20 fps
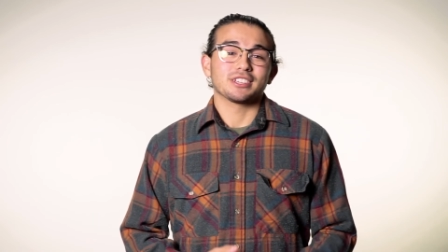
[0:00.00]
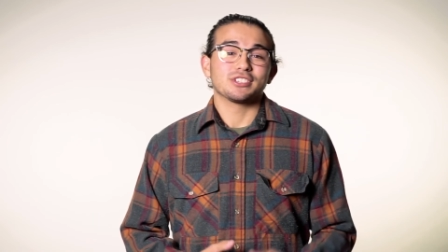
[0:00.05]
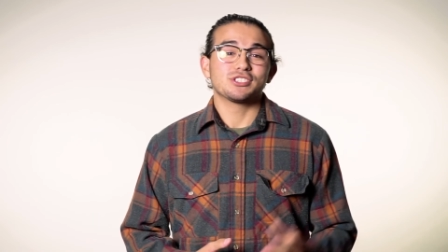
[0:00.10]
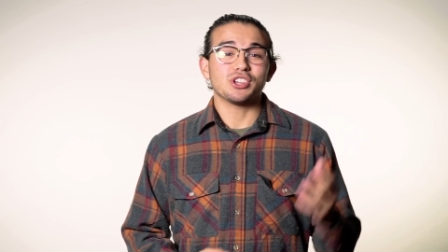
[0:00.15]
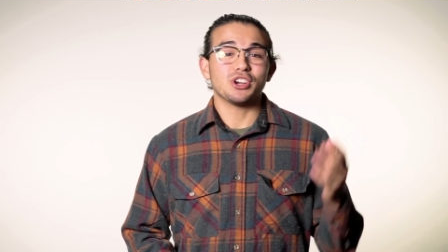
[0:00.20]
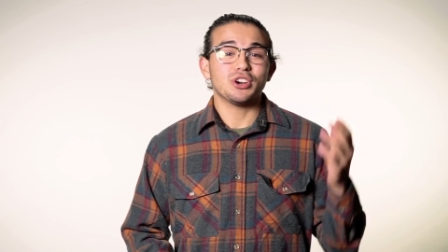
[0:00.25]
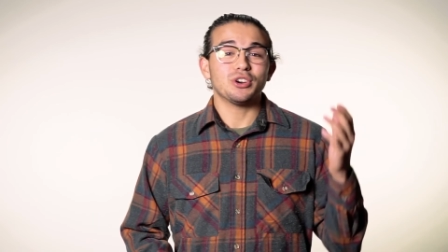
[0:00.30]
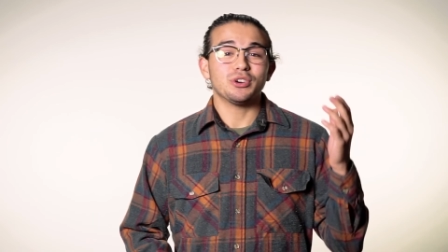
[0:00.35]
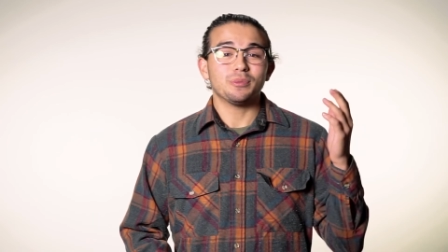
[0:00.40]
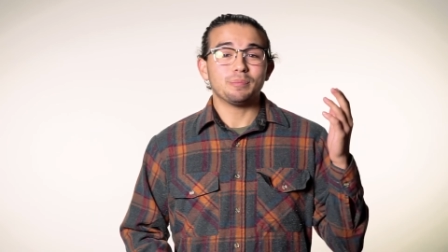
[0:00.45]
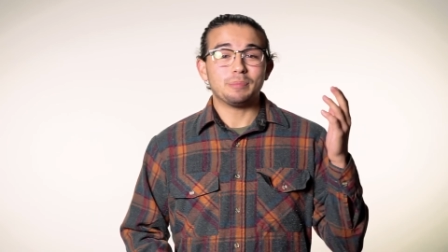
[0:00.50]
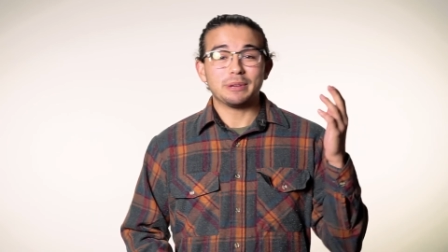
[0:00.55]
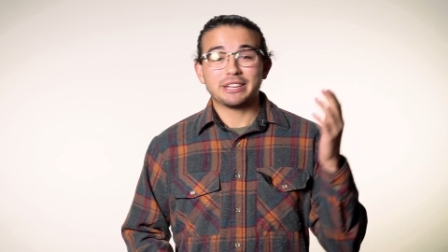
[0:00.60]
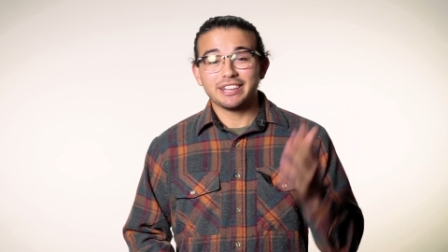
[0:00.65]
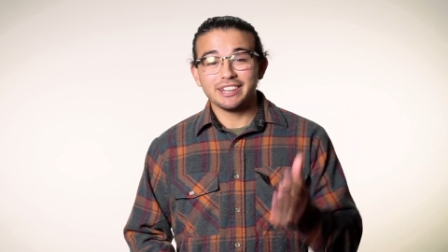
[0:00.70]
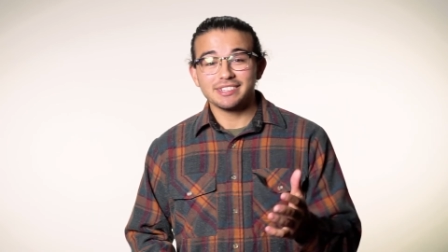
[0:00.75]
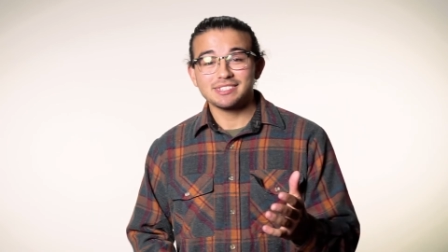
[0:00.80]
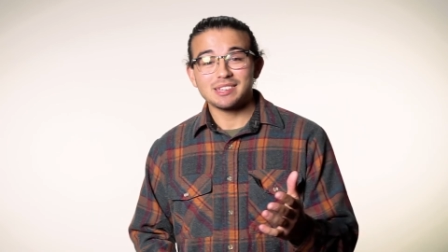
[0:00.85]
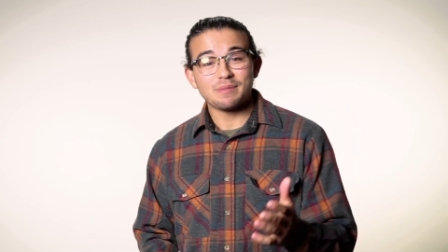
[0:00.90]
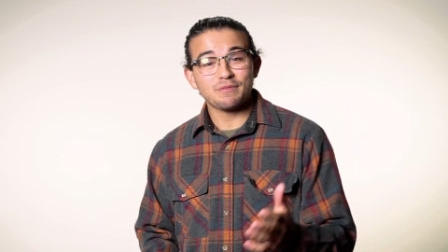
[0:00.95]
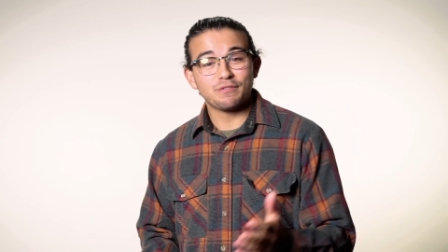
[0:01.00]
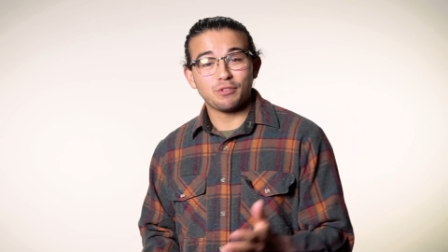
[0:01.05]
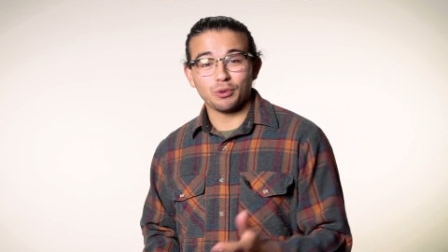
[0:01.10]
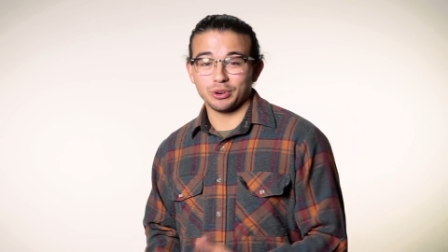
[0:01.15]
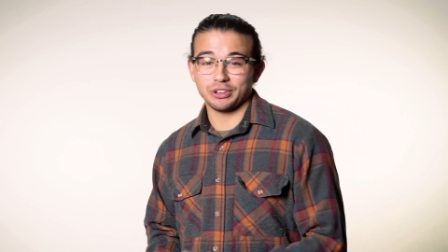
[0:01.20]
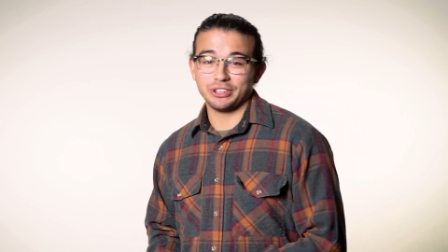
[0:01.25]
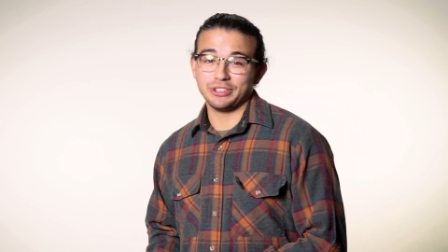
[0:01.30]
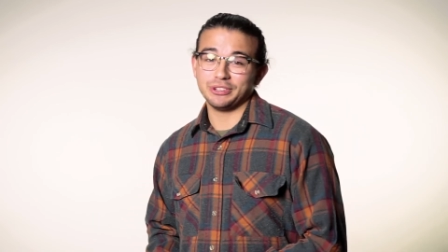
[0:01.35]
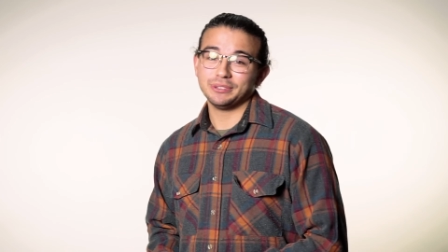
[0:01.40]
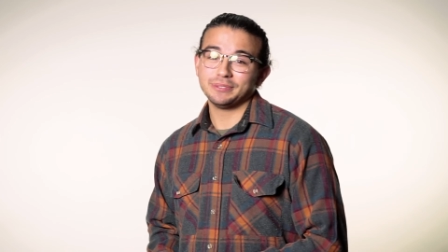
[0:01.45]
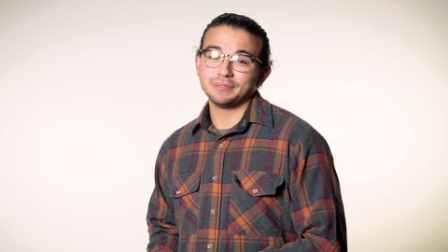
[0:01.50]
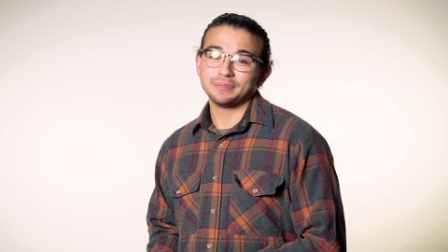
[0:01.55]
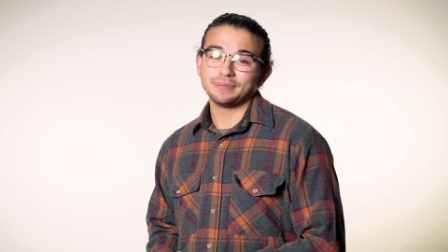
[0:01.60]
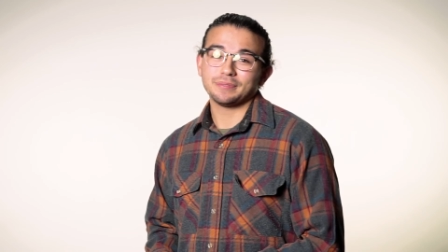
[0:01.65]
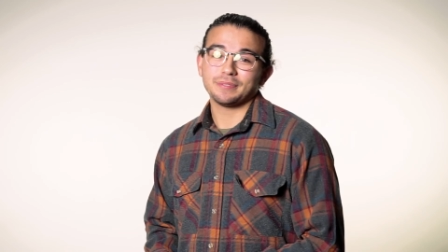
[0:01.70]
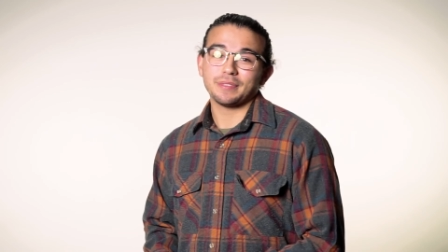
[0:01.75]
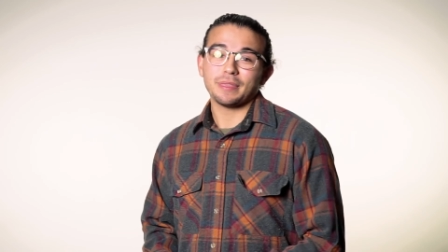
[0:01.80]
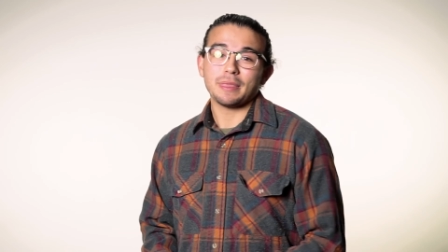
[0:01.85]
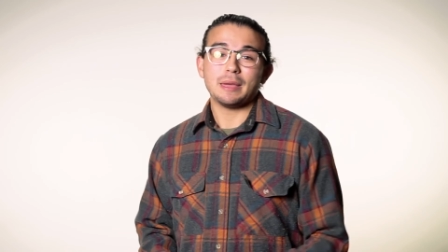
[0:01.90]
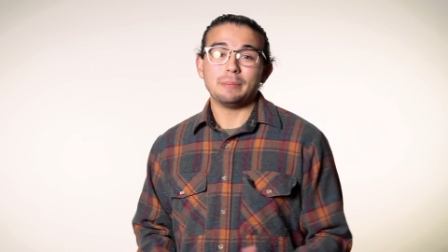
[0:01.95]
So, because I'm for you,
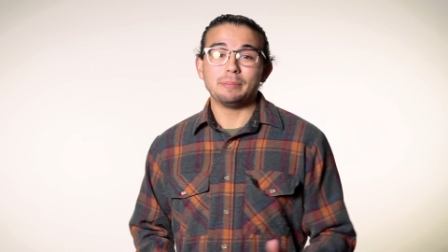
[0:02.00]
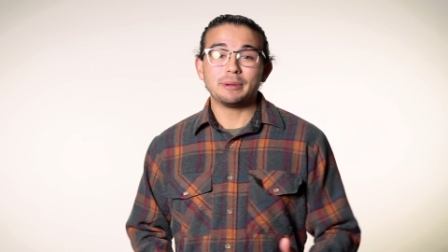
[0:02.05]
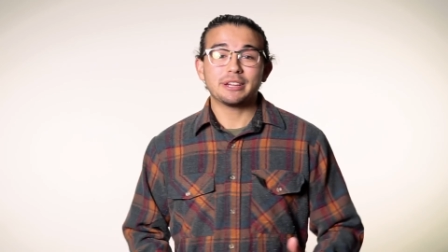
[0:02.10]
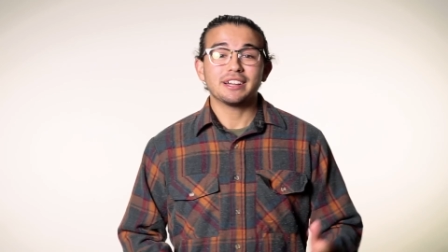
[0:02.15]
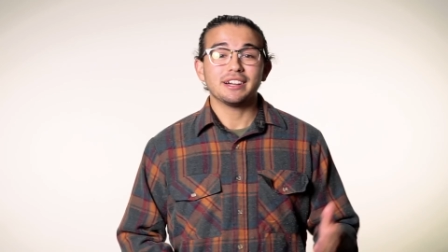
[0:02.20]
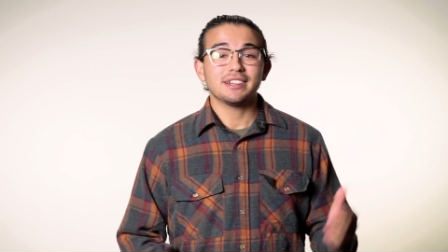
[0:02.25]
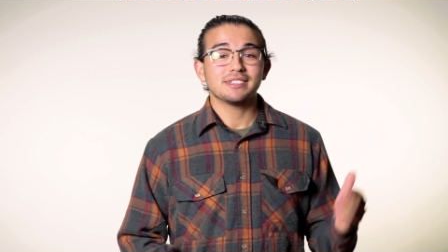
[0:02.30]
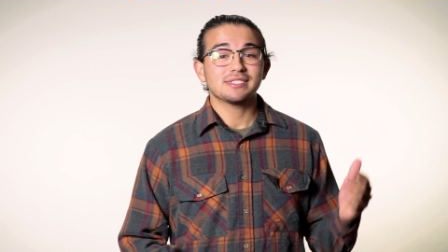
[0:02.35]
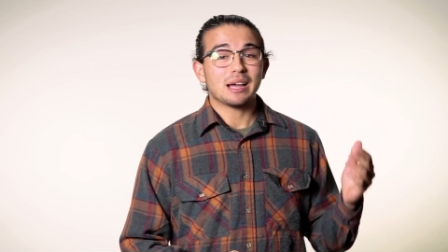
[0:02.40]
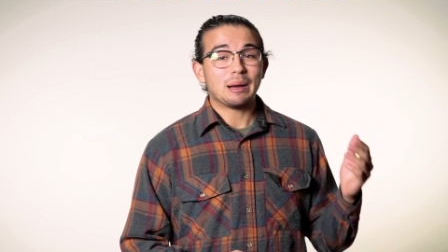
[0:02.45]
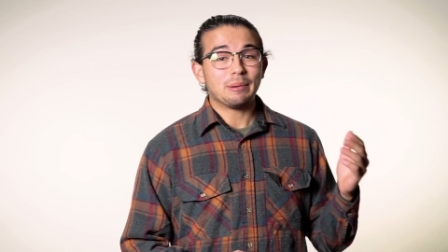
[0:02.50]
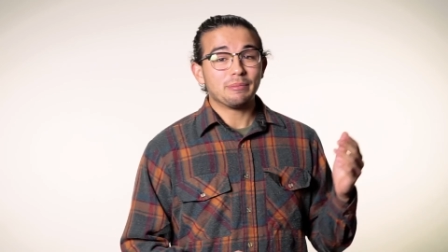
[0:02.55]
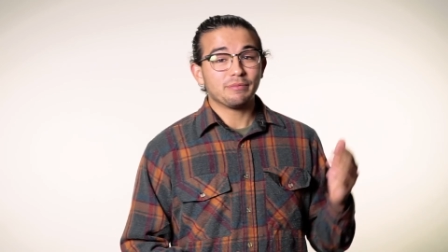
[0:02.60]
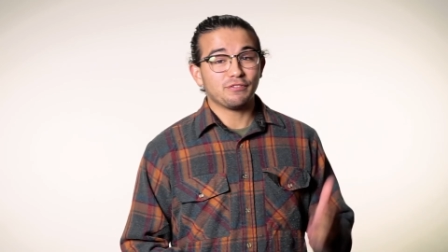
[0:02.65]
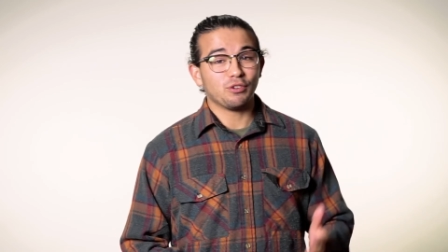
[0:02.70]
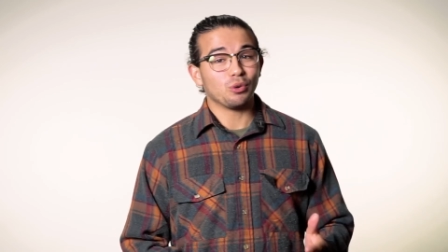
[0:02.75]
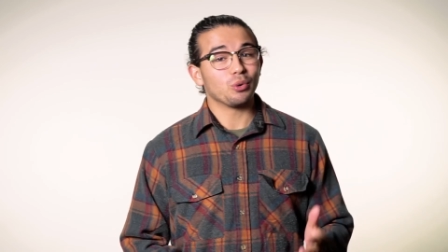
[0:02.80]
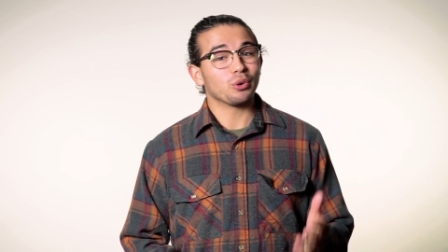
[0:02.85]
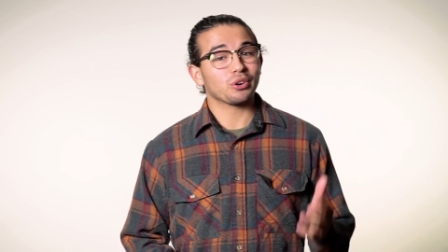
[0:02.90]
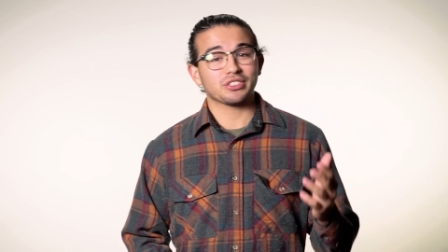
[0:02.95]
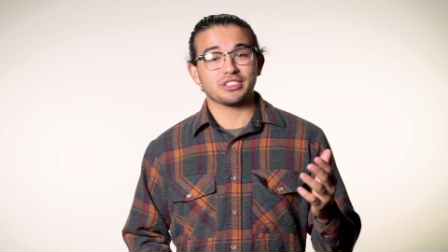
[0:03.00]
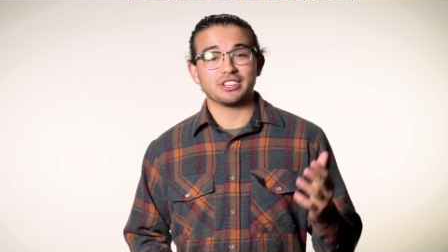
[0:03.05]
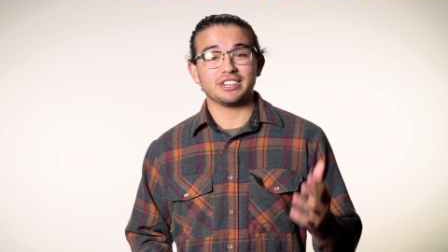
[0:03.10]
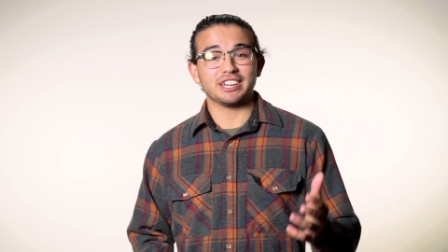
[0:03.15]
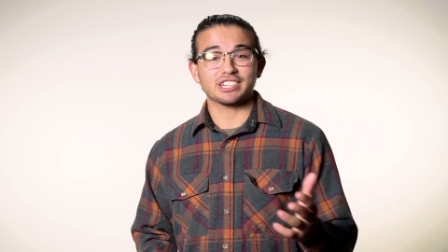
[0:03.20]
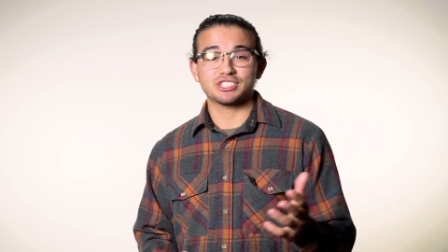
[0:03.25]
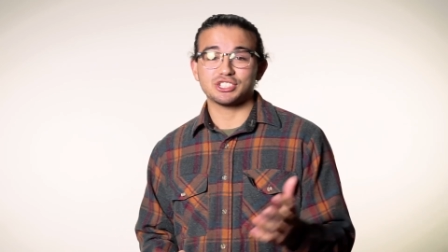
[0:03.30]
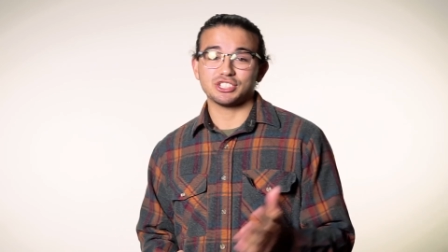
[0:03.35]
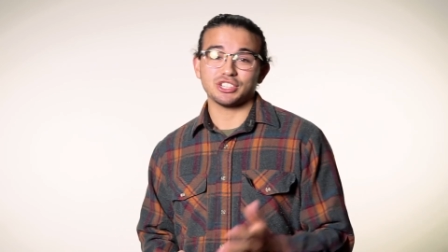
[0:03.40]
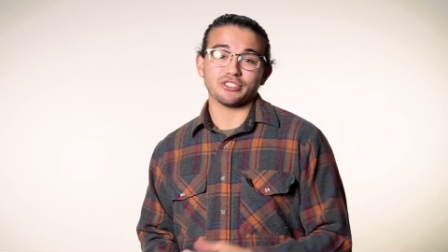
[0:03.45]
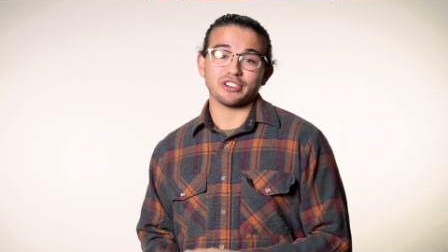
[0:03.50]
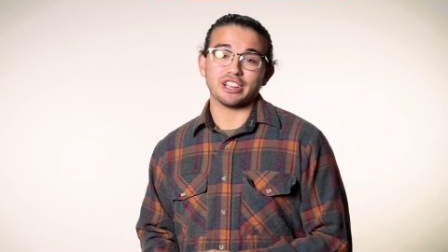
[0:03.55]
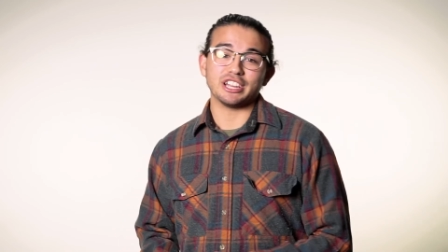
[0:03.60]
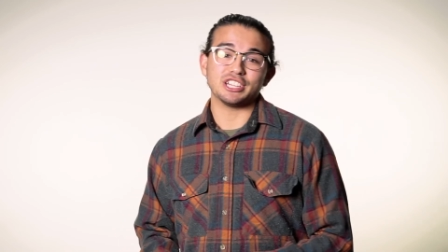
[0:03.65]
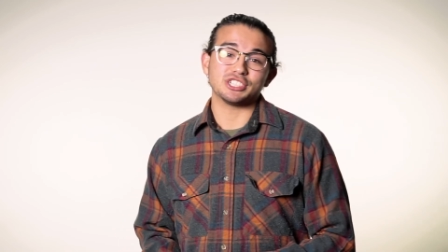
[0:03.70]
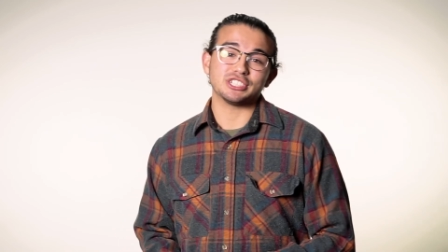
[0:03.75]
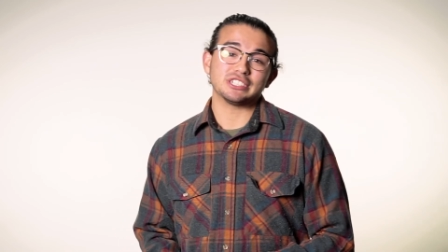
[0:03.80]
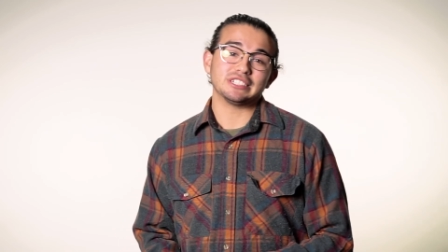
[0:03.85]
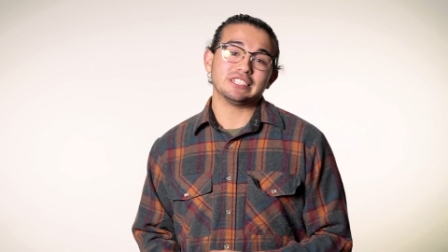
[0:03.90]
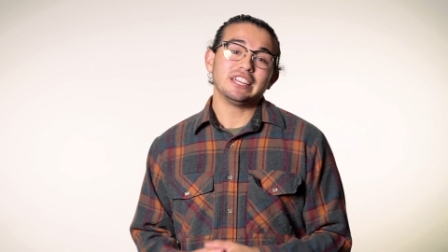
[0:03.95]
and because I'm for the next
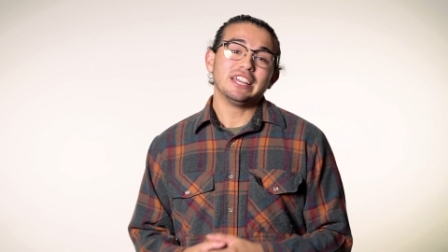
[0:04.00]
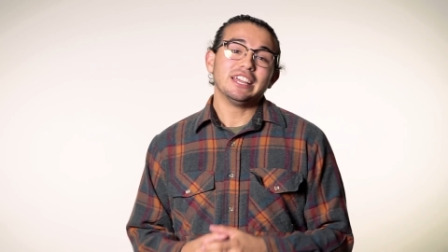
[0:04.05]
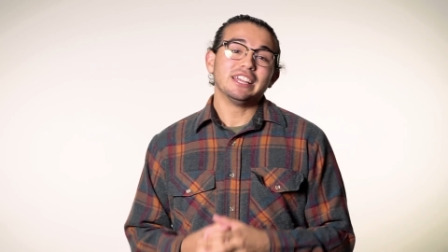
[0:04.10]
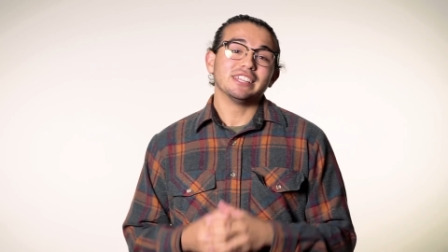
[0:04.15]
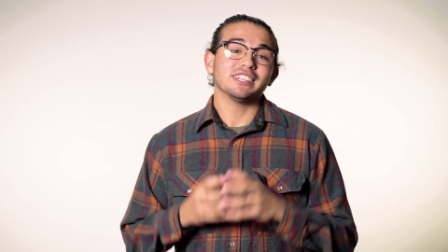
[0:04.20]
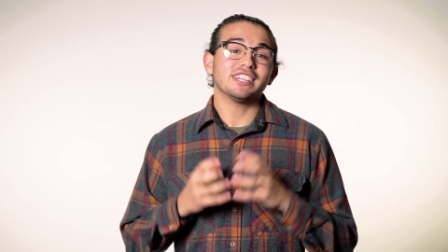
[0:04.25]
generation,